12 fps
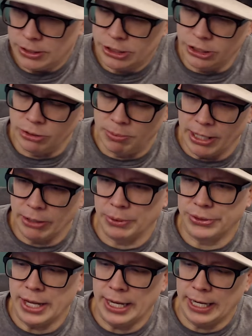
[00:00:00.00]
should do better
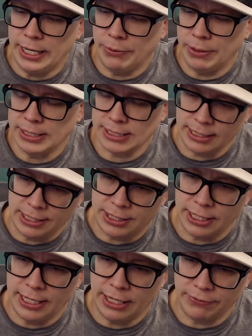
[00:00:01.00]
with that. Anyways, I let
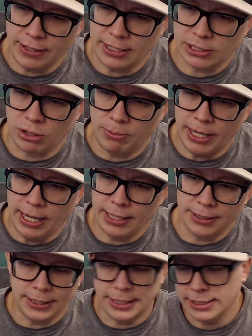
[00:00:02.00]
the head of lettuce go bad,
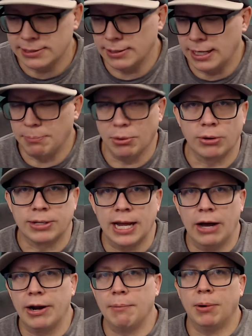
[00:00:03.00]
and then yesterday I broke
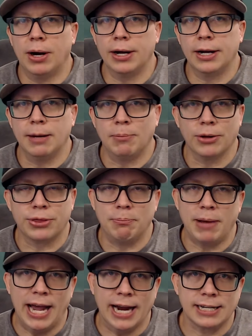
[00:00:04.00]
down and bought the
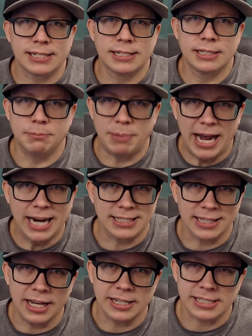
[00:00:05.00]
bagged
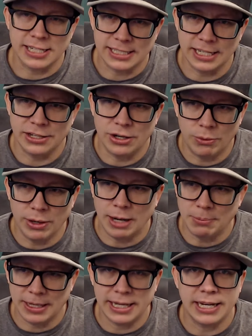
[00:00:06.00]
lettuce, and I said, you know what?
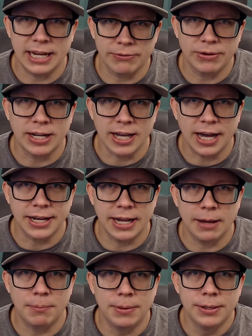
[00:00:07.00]
I'm gonna eat every
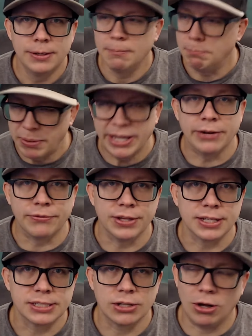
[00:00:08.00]
goddamn bit of
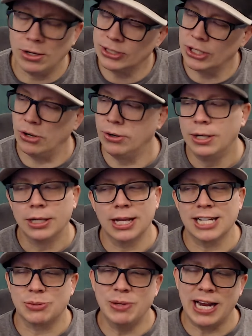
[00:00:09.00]
this. Also,
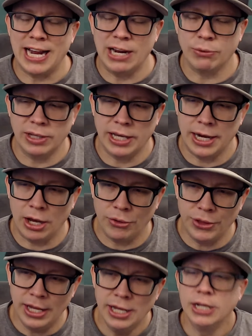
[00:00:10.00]
last week I ate really
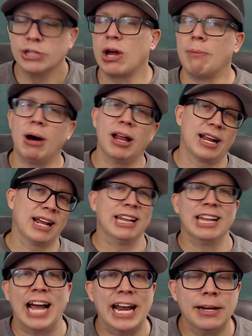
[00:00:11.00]
unhealthy, so I bought like a
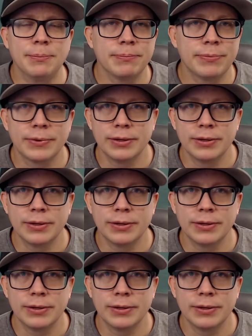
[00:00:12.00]
light